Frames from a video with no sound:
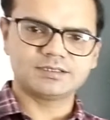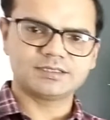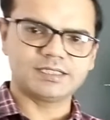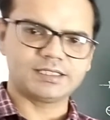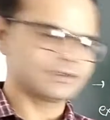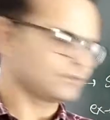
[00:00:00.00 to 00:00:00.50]

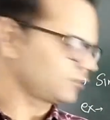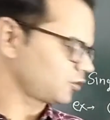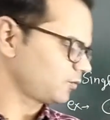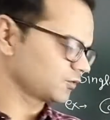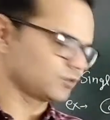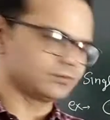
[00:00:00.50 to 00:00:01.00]
second
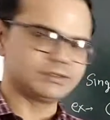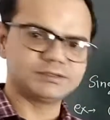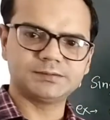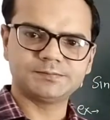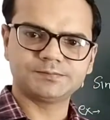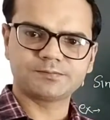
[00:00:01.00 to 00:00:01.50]
chromosome is
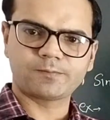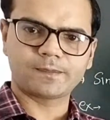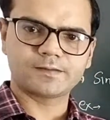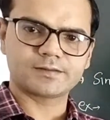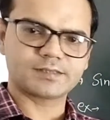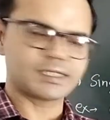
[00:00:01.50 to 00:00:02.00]

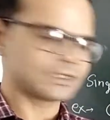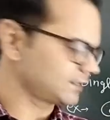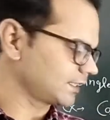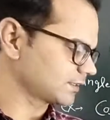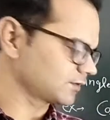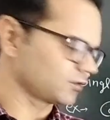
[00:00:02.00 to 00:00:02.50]
second
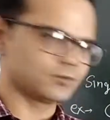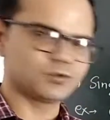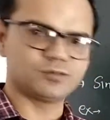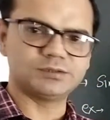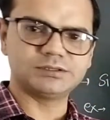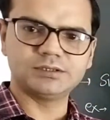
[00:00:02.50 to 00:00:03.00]
sex
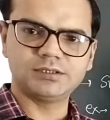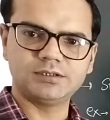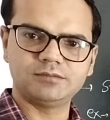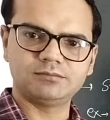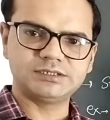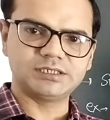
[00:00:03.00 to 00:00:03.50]
chromosome is
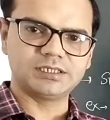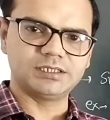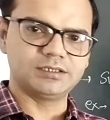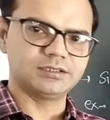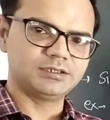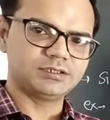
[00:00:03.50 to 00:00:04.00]
missing
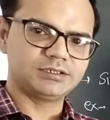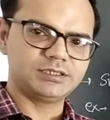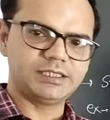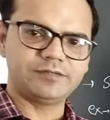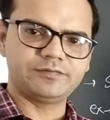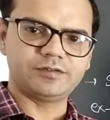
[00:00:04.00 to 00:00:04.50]
in
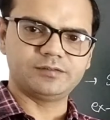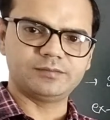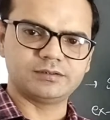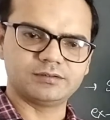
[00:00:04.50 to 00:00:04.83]
that female.